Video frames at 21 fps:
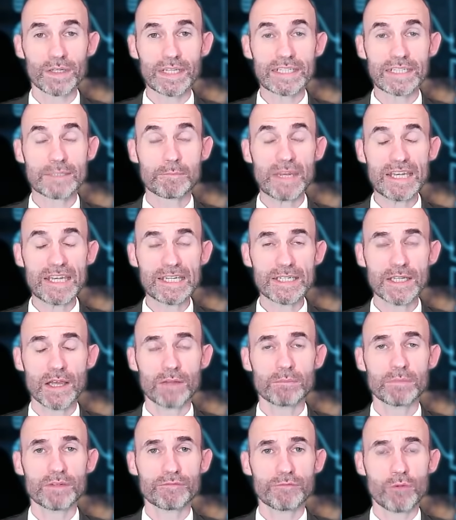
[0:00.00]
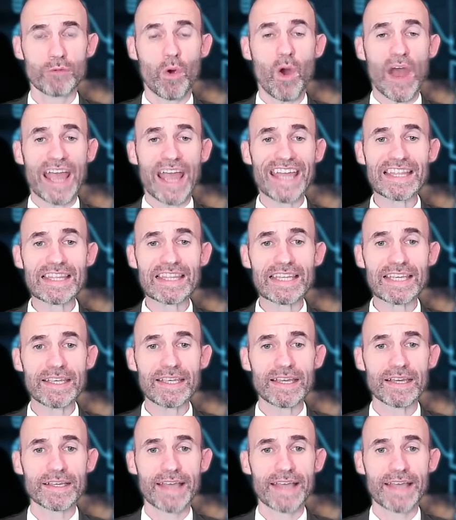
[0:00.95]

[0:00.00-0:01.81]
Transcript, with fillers: it's been done before in the